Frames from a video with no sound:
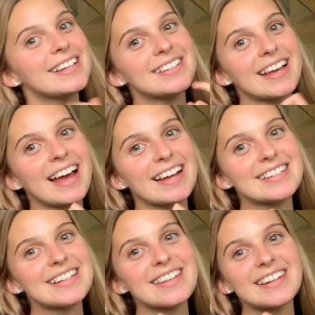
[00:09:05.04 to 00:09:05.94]
So yeah, I'll
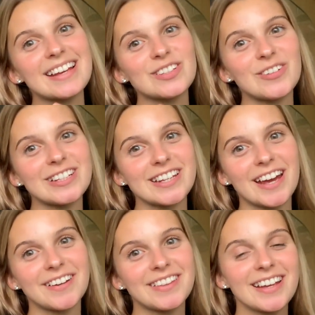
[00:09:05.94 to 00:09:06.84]
see you in the next
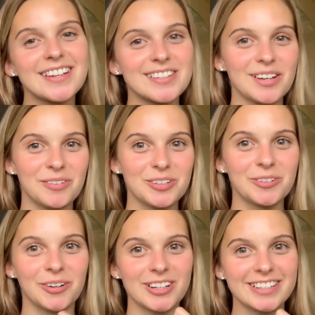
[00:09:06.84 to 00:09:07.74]
video. Thank you so much for
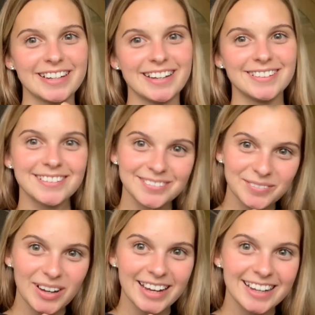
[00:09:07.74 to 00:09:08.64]
watching.
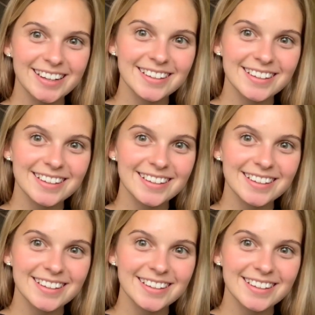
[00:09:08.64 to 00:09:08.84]
Bye.